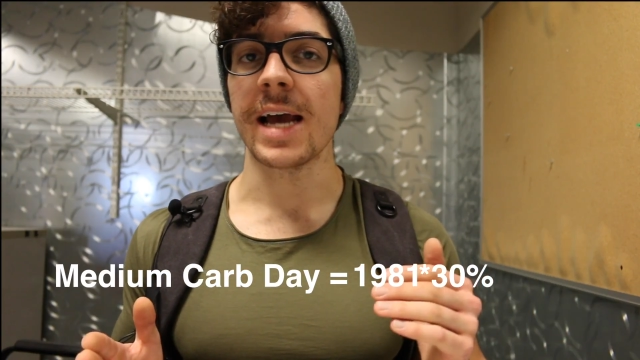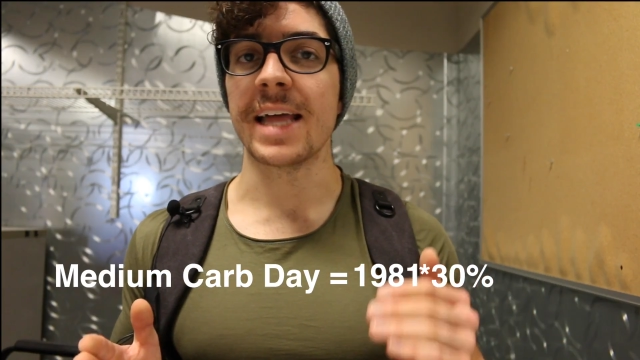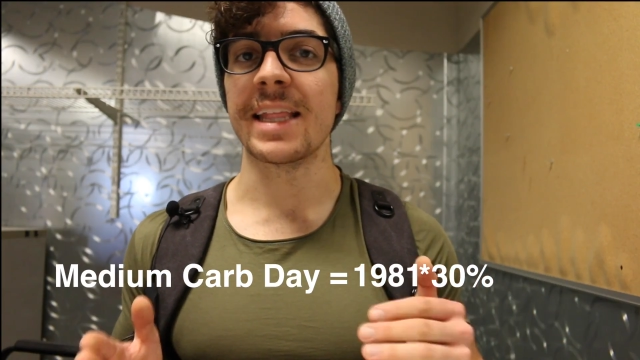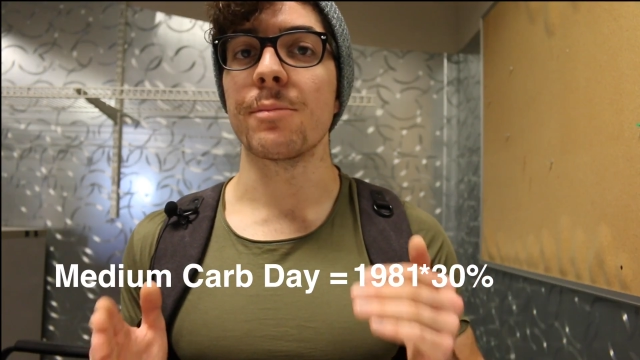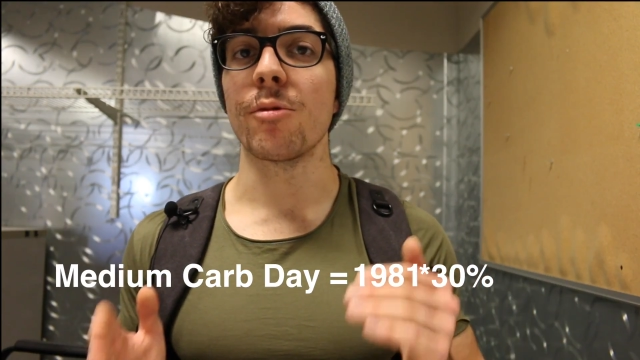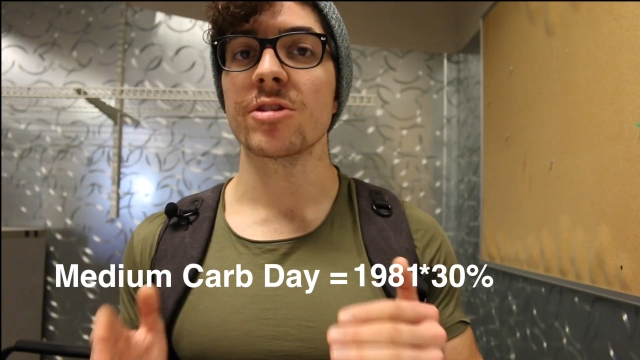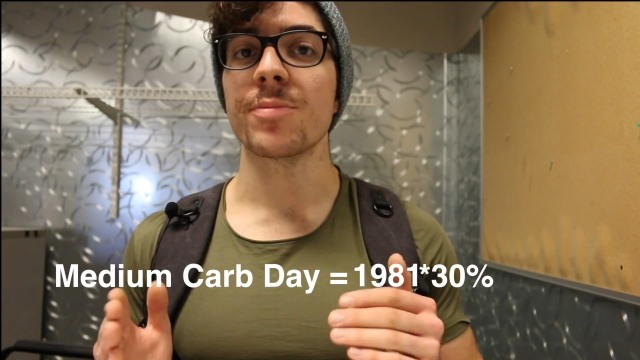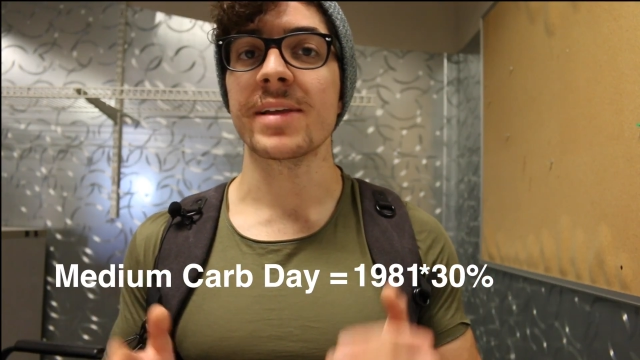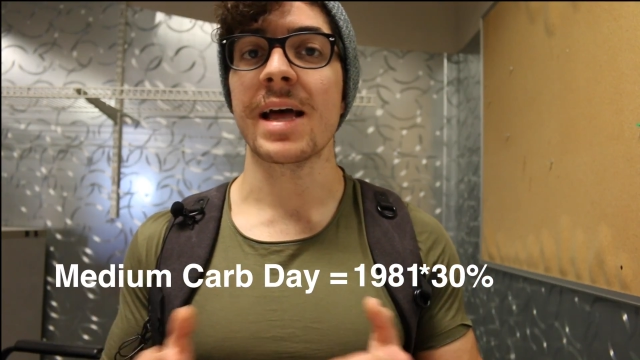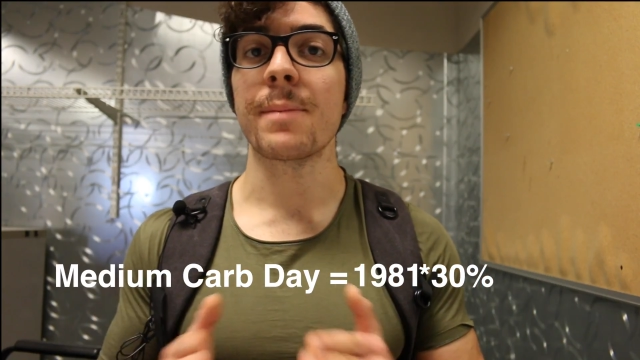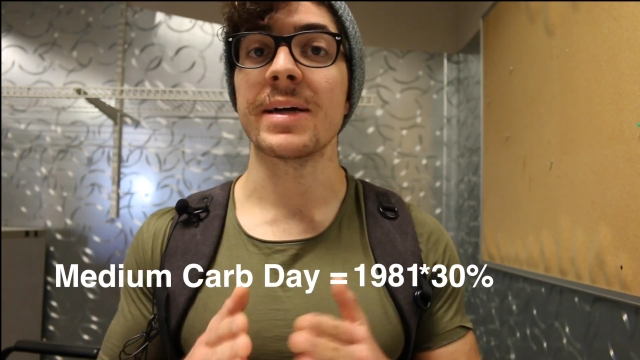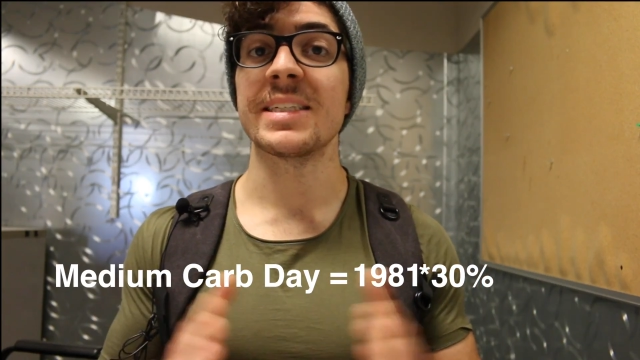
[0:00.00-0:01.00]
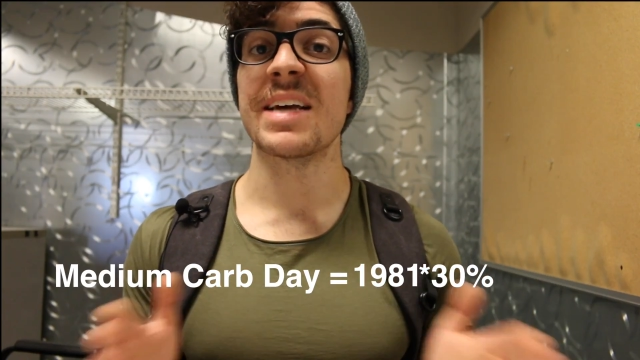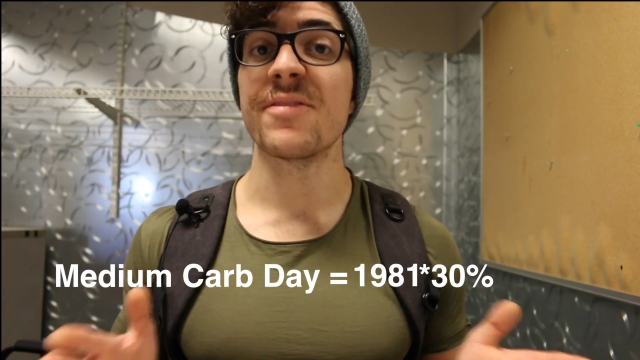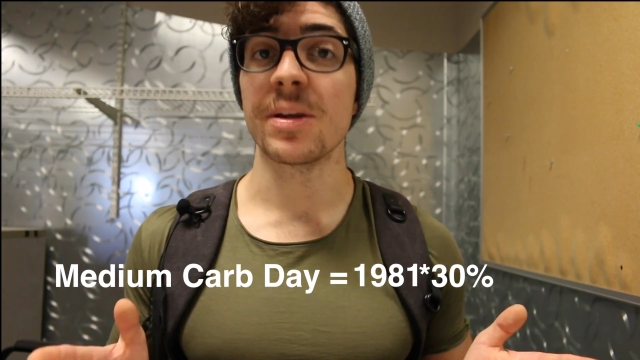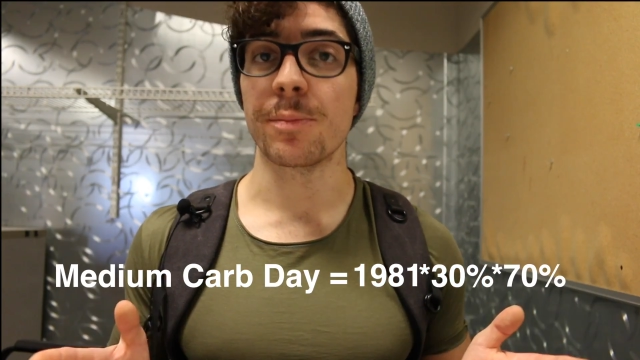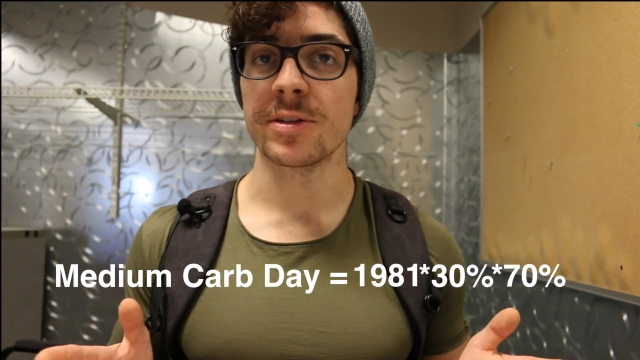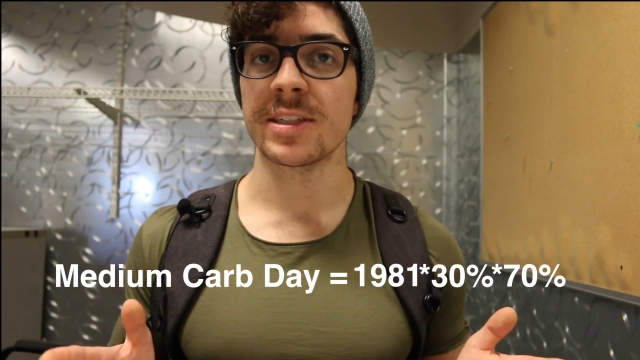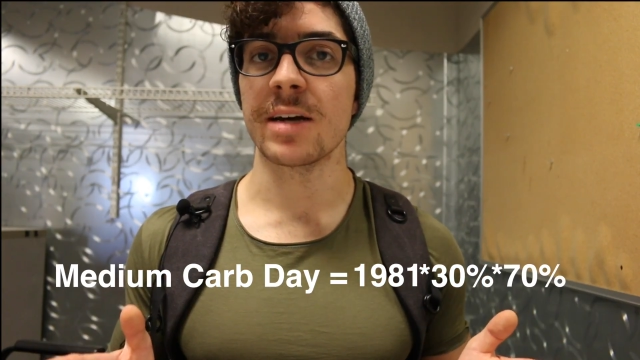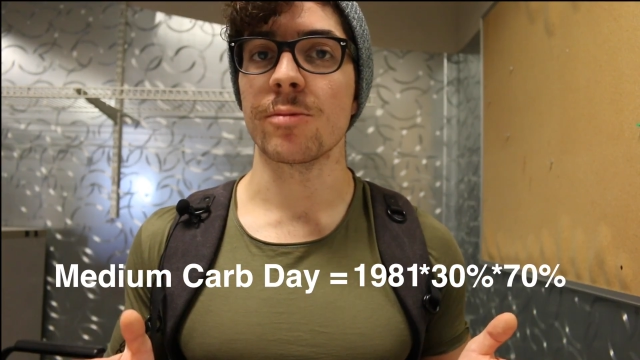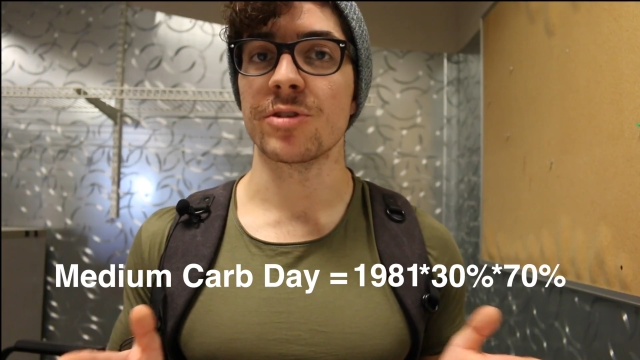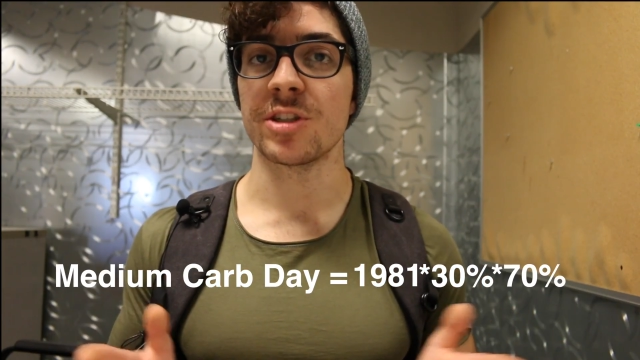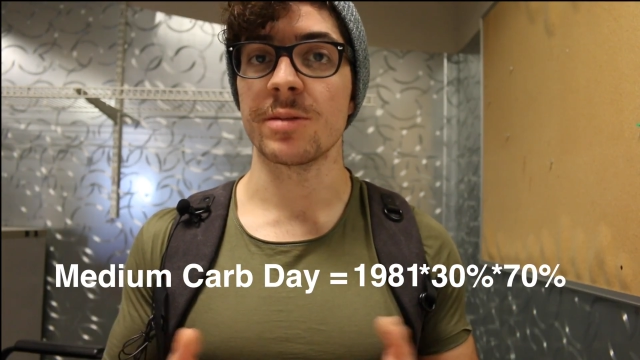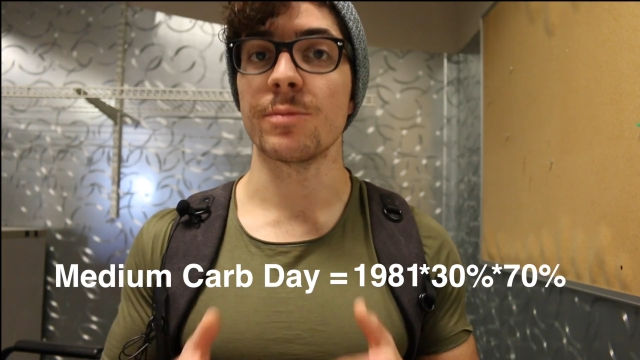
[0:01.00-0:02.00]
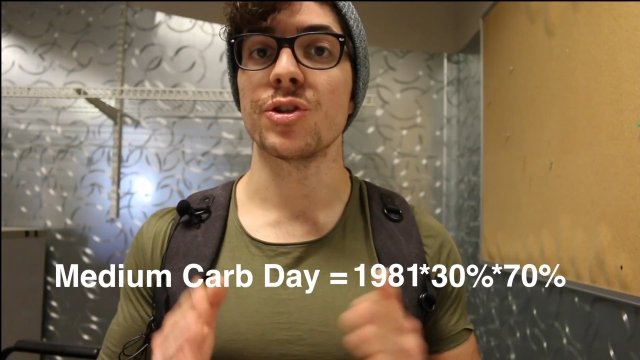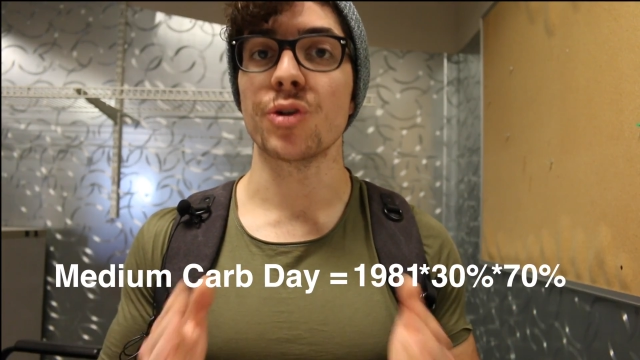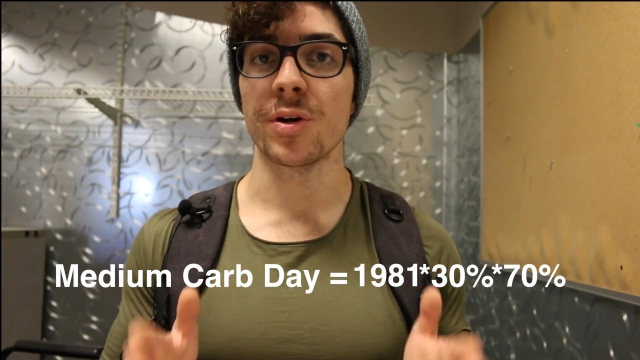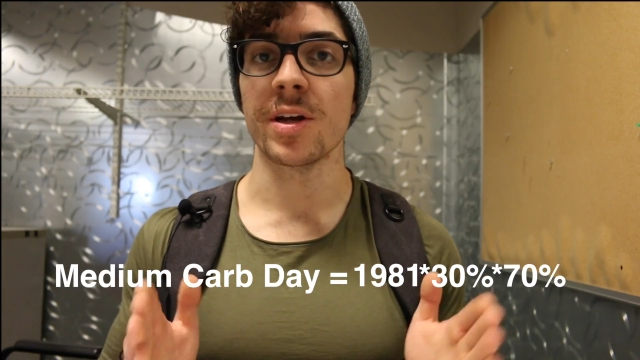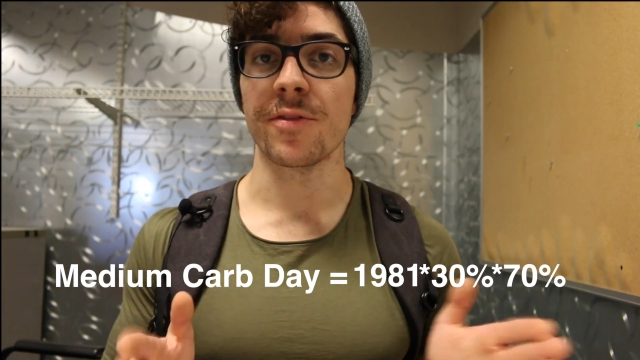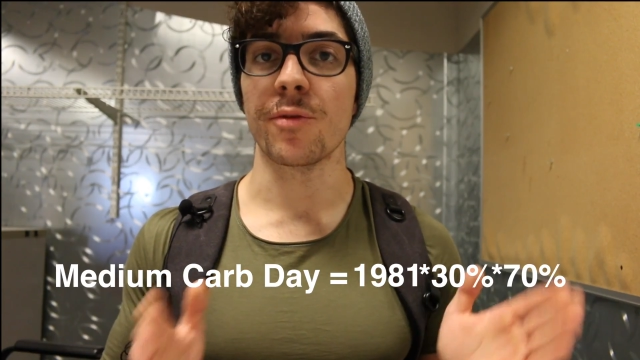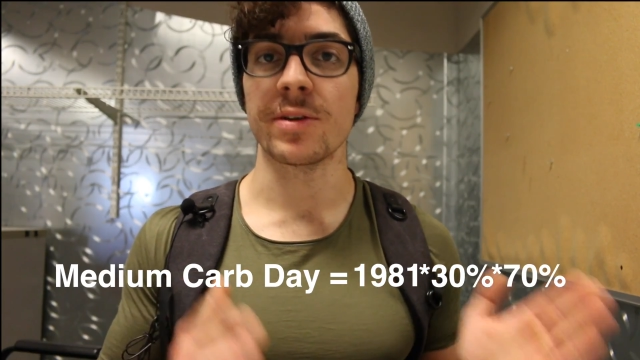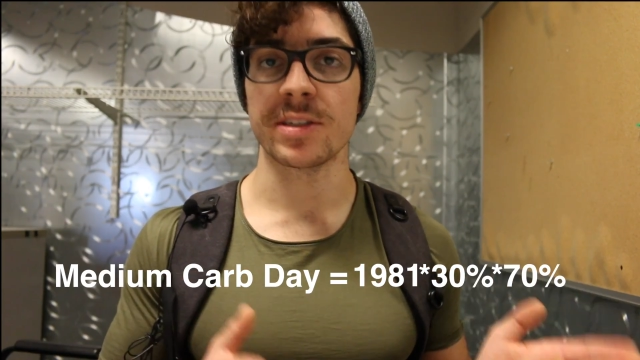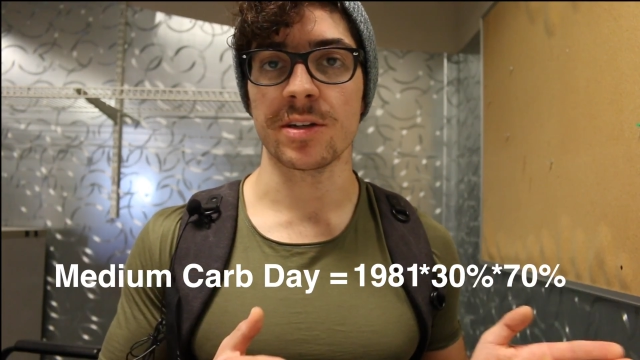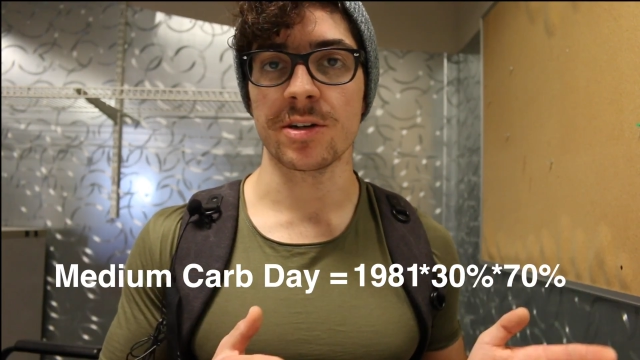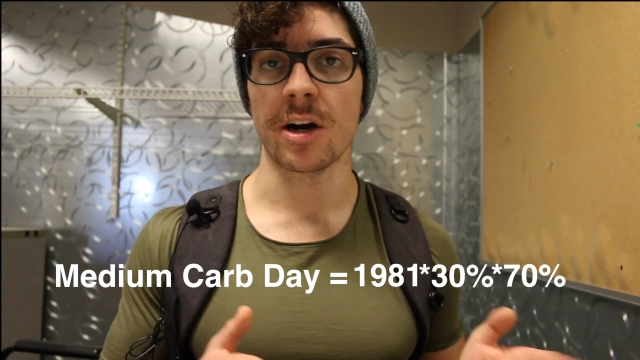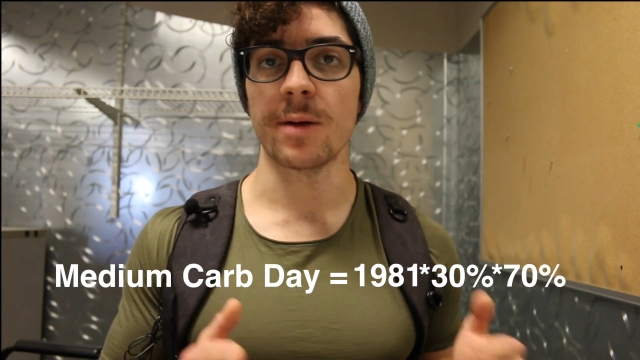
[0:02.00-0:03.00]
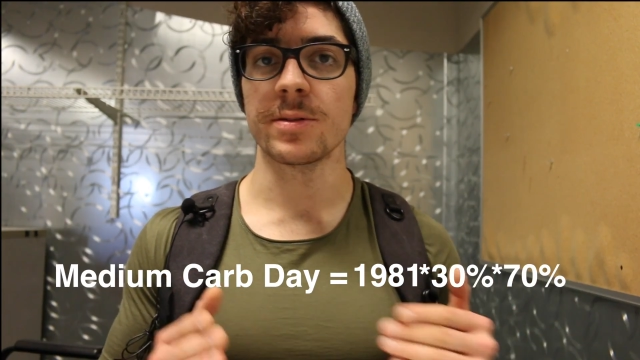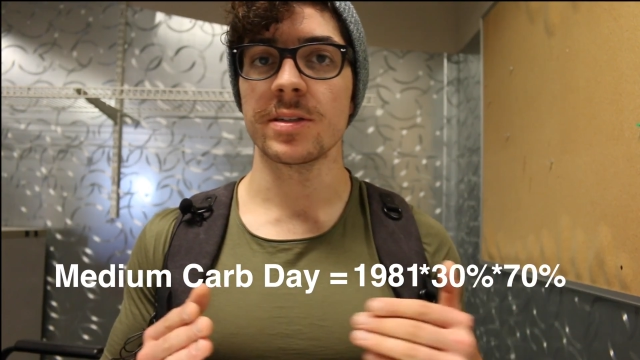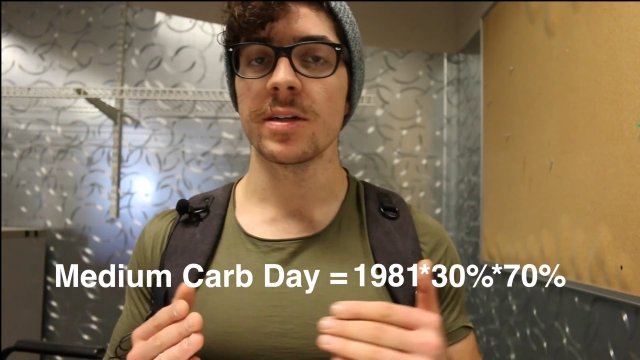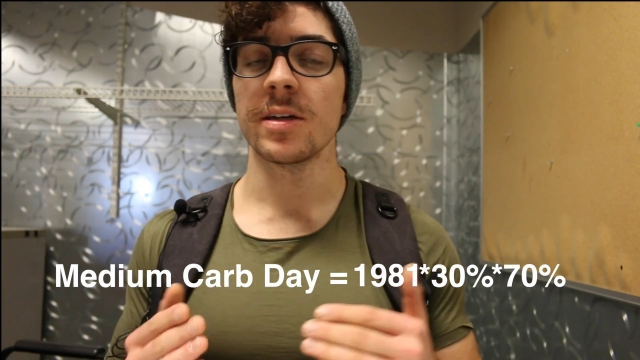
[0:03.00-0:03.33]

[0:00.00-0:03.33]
and then multiply that by 70%, which is the majority of the rest of the carbs.